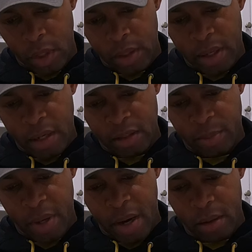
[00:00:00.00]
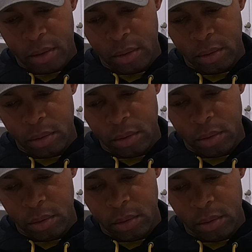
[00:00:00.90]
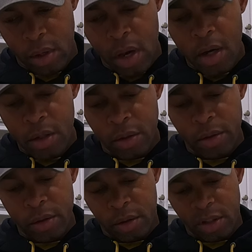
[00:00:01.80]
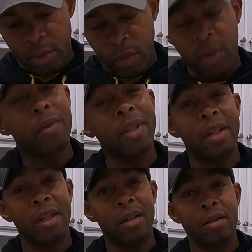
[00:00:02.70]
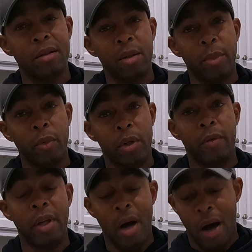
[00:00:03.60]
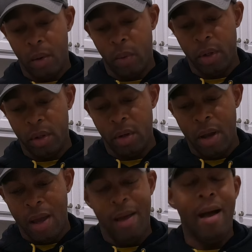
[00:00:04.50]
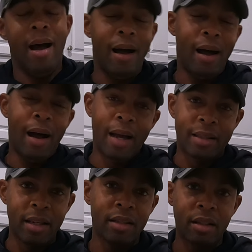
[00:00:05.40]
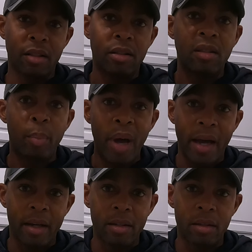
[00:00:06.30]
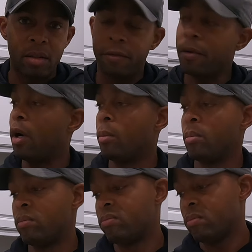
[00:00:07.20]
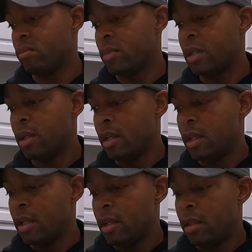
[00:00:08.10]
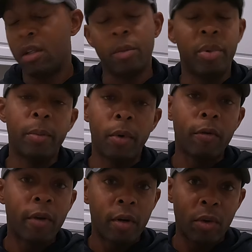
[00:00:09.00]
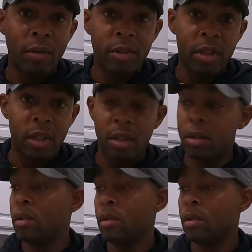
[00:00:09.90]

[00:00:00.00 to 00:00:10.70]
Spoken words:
last pack. So this is gonna be really, really good. It's gonna be really, really awkward. I think that this is a package from the good people over at Revzilla